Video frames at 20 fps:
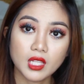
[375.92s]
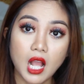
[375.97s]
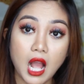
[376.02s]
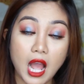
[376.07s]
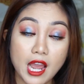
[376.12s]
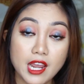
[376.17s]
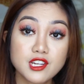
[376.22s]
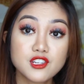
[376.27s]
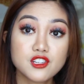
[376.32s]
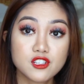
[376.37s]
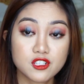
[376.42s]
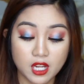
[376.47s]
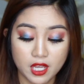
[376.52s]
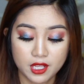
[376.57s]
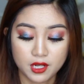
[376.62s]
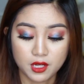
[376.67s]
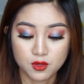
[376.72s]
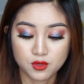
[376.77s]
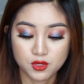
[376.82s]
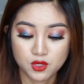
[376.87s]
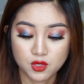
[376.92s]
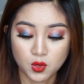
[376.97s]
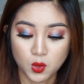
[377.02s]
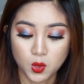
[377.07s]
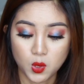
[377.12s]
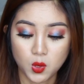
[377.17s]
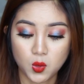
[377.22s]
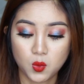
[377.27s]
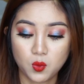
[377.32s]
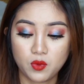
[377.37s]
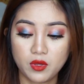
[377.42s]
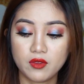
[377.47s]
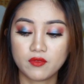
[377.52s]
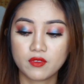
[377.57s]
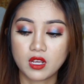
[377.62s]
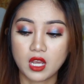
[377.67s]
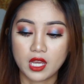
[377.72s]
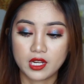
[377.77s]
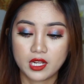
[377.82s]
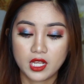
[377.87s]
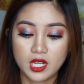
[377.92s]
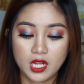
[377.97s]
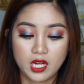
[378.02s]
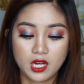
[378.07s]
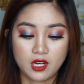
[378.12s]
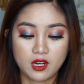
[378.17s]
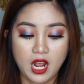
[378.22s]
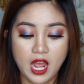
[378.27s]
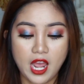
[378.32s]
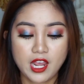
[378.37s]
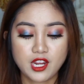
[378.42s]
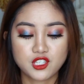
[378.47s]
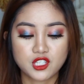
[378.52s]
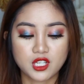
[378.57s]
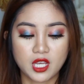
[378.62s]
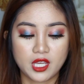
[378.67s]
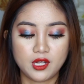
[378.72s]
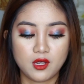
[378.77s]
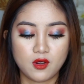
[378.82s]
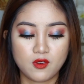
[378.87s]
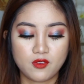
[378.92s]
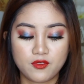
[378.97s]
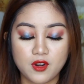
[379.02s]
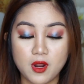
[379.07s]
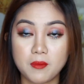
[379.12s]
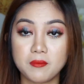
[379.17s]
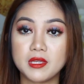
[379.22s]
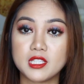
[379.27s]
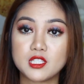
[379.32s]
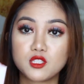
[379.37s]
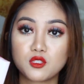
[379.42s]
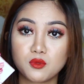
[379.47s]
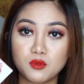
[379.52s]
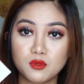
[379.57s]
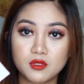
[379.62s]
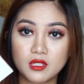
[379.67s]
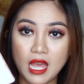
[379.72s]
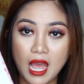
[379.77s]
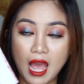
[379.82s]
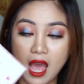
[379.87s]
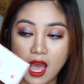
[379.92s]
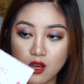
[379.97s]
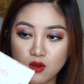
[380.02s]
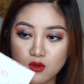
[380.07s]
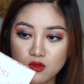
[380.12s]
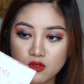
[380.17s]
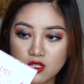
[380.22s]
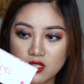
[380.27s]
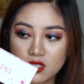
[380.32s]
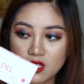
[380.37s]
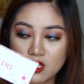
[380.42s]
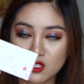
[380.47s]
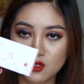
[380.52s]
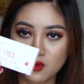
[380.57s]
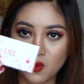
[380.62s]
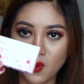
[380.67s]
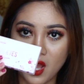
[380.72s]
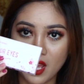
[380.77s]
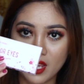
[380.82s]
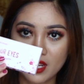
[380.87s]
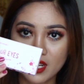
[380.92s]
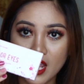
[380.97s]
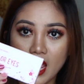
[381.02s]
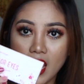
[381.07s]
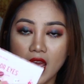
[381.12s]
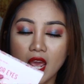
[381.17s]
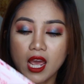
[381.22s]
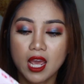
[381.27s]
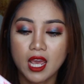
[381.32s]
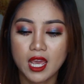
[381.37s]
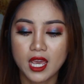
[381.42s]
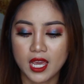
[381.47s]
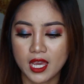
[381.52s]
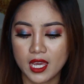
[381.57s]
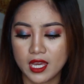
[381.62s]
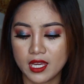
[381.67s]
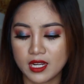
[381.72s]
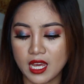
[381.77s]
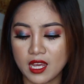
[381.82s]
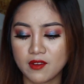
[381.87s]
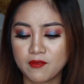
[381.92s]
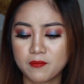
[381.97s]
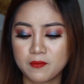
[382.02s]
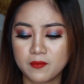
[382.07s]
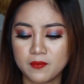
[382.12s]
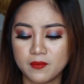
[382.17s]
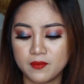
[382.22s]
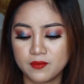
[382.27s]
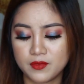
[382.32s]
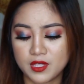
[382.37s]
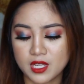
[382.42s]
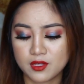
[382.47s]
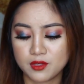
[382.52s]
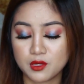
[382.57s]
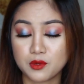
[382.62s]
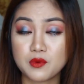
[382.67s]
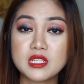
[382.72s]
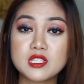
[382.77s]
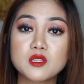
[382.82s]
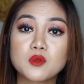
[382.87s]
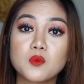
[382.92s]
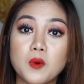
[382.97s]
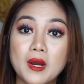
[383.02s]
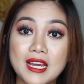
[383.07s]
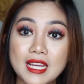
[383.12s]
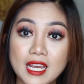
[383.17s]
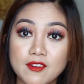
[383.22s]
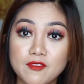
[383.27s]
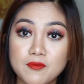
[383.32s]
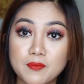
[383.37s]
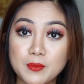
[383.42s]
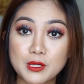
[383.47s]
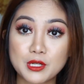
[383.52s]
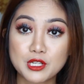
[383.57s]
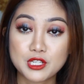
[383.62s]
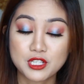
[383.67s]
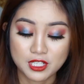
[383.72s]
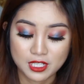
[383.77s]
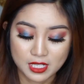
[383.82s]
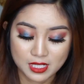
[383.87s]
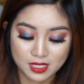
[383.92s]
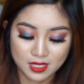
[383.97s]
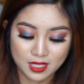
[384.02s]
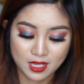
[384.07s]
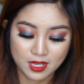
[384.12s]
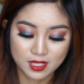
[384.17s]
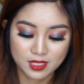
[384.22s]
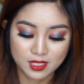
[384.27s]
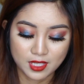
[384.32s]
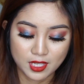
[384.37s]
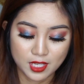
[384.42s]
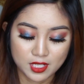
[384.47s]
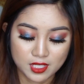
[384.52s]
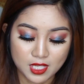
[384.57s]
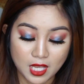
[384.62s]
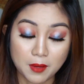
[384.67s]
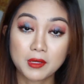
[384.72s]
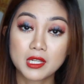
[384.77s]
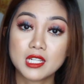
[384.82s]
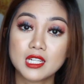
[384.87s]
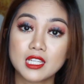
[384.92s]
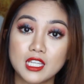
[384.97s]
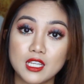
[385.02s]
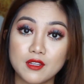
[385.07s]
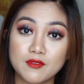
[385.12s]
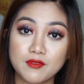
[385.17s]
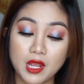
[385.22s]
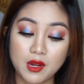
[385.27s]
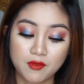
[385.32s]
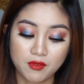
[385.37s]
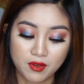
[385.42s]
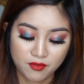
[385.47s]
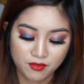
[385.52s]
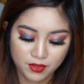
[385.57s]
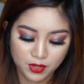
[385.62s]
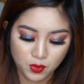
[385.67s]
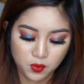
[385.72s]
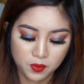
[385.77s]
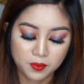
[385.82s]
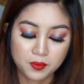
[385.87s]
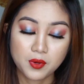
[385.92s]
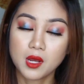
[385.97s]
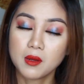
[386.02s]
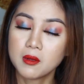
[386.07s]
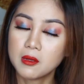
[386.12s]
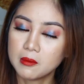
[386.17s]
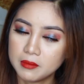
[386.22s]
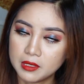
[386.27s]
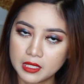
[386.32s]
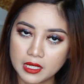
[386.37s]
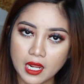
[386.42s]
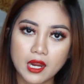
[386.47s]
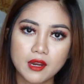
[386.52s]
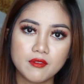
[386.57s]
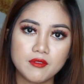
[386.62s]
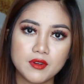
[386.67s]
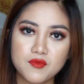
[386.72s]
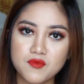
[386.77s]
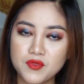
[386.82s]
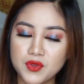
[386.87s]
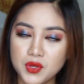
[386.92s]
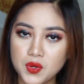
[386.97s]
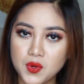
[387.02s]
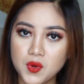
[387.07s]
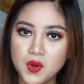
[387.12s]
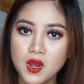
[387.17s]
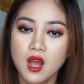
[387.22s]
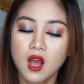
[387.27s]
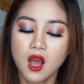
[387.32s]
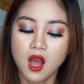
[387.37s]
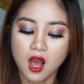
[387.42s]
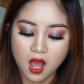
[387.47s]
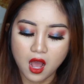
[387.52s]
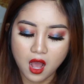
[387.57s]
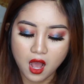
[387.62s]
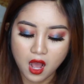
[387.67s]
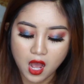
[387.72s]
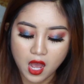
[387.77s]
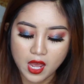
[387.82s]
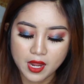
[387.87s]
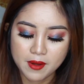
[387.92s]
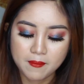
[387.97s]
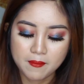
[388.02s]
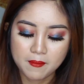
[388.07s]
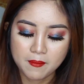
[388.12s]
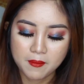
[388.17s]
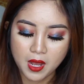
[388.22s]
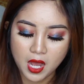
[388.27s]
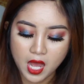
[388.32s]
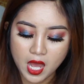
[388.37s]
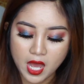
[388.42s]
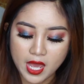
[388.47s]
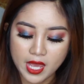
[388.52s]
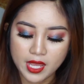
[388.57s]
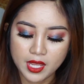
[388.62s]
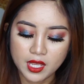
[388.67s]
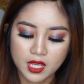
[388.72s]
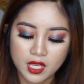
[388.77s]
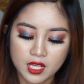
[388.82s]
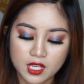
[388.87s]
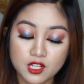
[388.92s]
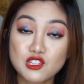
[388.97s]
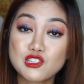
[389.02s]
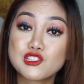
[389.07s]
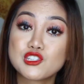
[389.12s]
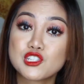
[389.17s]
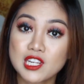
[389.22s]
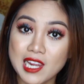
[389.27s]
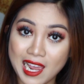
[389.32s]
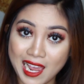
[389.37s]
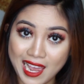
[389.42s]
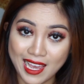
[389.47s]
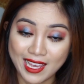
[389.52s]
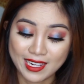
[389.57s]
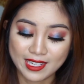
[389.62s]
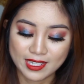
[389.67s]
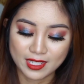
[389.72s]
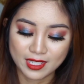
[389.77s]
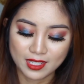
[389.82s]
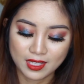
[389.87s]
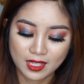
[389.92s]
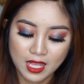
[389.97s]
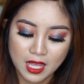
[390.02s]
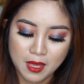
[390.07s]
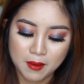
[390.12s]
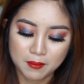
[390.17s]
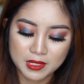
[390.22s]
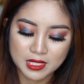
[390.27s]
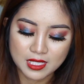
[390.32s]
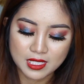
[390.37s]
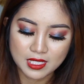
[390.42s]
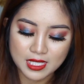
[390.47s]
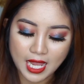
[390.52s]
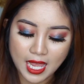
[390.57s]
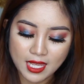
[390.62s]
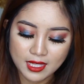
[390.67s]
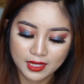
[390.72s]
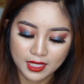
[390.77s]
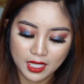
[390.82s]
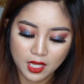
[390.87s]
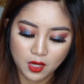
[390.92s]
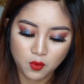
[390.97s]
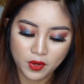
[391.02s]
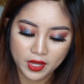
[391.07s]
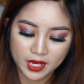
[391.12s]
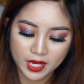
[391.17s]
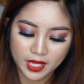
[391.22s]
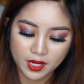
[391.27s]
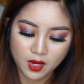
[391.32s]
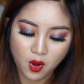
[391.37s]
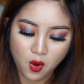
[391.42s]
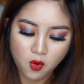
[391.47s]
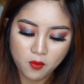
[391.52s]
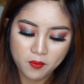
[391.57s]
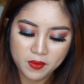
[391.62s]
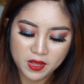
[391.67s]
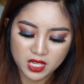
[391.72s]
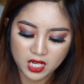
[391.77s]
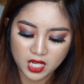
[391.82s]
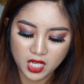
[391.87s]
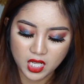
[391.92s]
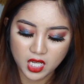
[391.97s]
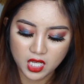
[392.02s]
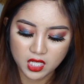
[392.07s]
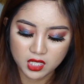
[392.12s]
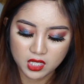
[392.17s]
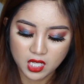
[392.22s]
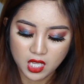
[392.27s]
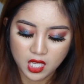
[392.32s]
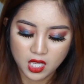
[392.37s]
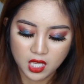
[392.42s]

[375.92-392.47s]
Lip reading: eyeshadow. So we've got here eyeshadow from Etude House, this one. And the reason why I've purchased this is I'm gonna give a review, probably a review on my channel. But sadly, when I open it,